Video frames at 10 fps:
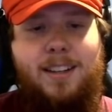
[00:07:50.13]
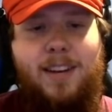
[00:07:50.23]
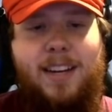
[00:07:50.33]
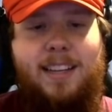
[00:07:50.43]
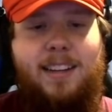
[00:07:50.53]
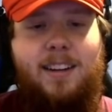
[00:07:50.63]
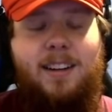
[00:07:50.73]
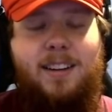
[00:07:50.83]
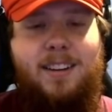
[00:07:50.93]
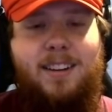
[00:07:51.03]
They're right
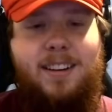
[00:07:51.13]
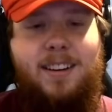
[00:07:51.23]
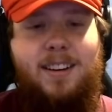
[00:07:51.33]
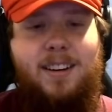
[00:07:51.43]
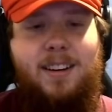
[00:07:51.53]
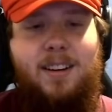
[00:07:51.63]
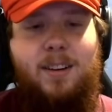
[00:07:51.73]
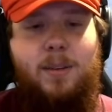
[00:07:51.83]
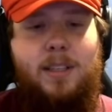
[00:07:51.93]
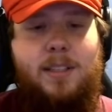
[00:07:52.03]
here.
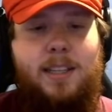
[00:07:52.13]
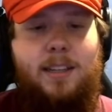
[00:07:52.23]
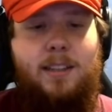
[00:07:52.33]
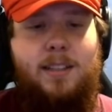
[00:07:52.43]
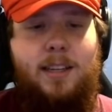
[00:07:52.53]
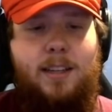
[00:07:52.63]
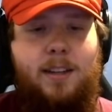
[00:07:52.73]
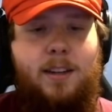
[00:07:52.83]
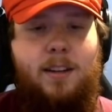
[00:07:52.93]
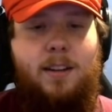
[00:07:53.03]
Stand inside
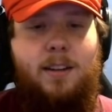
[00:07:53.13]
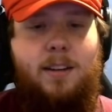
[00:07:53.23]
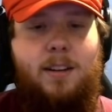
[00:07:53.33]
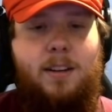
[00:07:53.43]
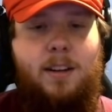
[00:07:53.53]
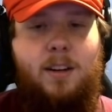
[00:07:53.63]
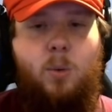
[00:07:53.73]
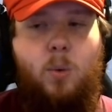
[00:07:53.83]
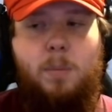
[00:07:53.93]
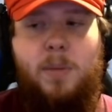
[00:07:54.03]
here. And
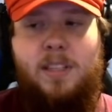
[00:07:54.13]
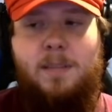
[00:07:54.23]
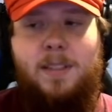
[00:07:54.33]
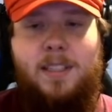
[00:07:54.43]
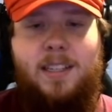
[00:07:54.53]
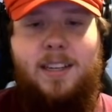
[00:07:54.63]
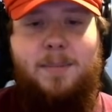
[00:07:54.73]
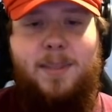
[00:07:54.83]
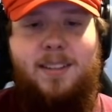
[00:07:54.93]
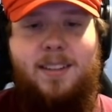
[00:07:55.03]
it'll warp us up to the
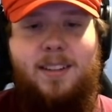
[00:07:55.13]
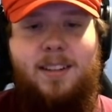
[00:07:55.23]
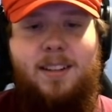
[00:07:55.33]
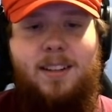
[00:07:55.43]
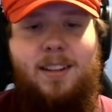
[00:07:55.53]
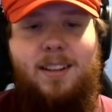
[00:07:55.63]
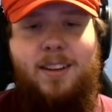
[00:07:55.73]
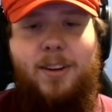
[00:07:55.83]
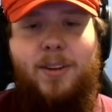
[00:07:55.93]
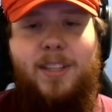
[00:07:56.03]
top.
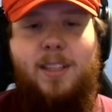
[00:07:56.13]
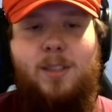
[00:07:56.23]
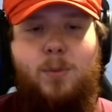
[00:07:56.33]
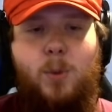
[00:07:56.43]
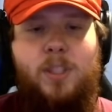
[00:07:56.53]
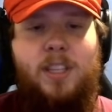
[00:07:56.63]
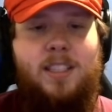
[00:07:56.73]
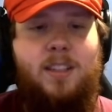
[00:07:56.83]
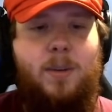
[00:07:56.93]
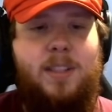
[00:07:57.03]
Oh, and this fool
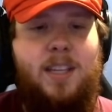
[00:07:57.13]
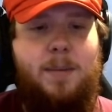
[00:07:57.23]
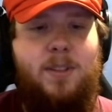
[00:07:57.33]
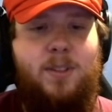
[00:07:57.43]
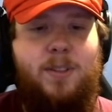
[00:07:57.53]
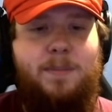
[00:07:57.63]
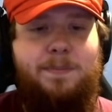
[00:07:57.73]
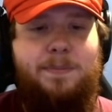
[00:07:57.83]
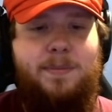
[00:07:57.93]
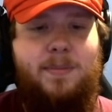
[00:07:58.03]
doesn't know what's coming to him.
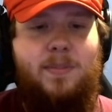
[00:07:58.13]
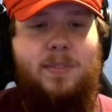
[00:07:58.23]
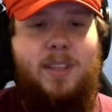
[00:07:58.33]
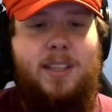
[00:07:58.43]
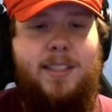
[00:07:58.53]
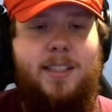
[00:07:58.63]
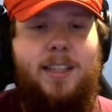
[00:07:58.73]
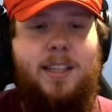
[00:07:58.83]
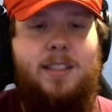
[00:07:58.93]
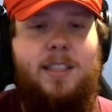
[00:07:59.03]
He's
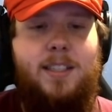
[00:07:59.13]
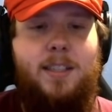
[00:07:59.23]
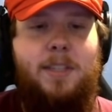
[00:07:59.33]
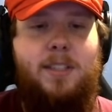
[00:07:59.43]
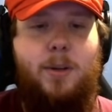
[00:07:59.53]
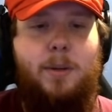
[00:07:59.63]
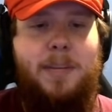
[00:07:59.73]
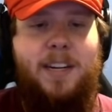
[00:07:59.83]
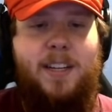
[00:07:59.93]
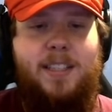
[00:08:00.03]
gonna be so
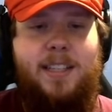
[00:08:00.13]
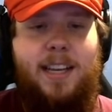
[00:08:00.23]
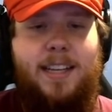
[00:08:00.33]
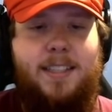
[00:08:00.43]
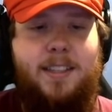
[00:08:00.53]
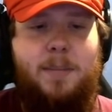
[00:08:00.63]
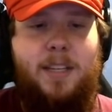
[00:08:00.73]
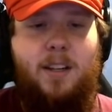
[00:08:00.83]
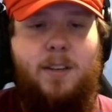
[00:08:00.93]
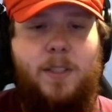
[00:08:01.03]
embarrassed. Egg's gonna be
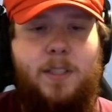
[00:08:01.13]
all over